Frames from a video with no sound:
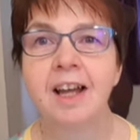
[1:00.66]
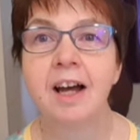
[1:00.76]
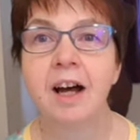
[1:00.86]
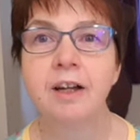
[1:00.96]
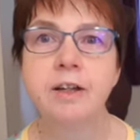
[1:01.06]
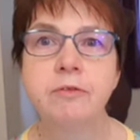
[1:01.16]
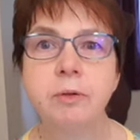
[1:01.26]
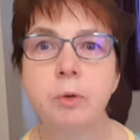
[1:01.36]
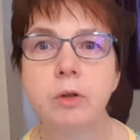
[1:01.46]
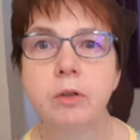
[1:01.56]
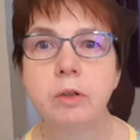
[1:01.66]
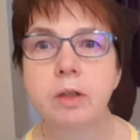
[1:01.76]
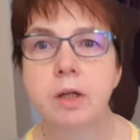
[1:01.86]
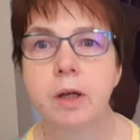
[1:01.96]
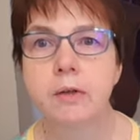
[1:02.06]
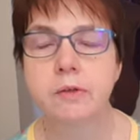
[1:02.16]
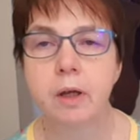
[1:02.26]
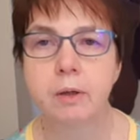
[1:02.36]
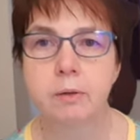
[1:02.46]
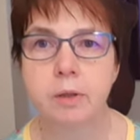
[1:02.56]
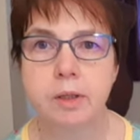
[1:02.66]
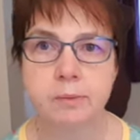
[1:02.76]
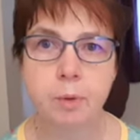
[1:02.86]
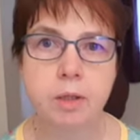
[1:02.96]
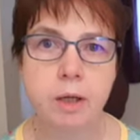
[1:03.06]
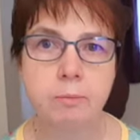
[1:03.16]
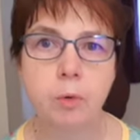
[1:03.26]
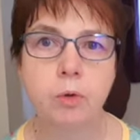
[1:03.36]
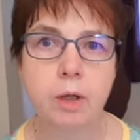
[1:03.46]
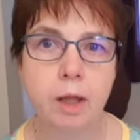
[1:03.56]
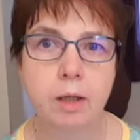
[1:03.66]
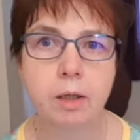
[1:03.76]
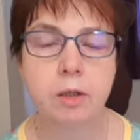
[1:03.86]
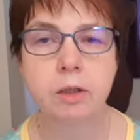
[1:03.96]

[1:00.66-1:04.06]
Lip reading: Hi everyone. So it's Monday morning and